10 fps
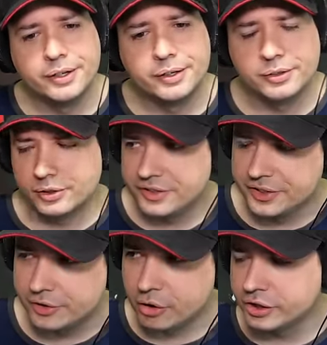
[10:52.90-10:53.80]
or is he
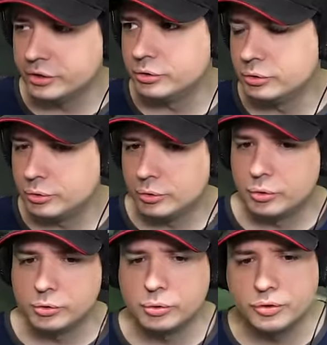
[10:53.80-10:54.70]
talking
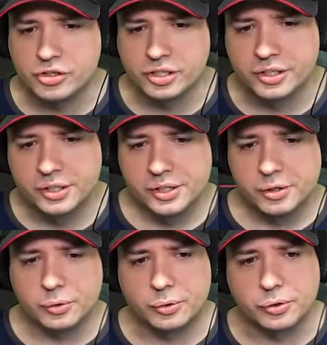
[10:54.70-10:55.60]
Orochi,
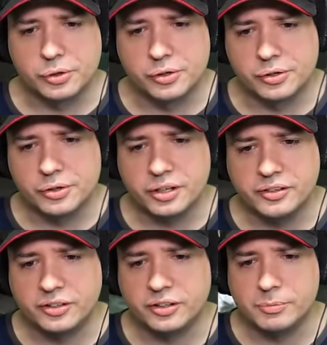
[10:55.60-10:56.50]
or
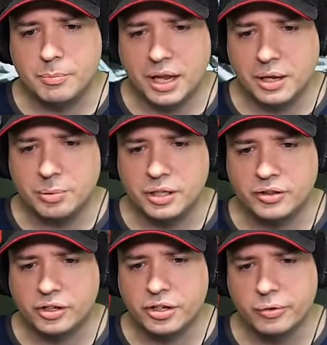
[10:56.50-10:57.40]
is it maybe
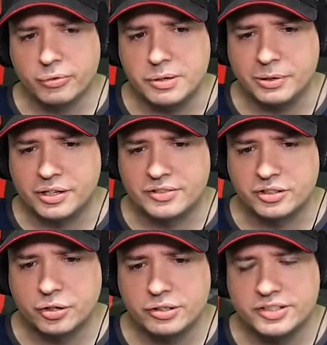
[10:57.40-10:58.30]
the Kyuri because the
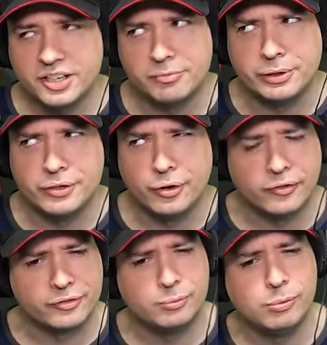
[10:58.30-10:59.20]
turrets have been
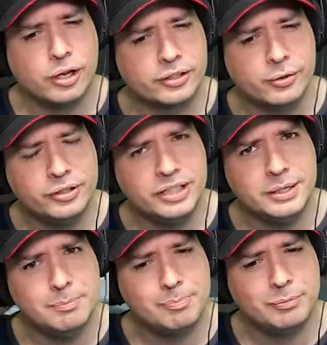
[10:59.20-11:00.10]
nerfed? What could
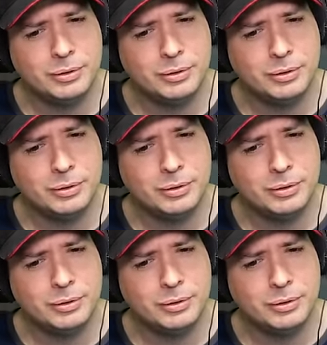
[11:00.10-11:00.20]
he be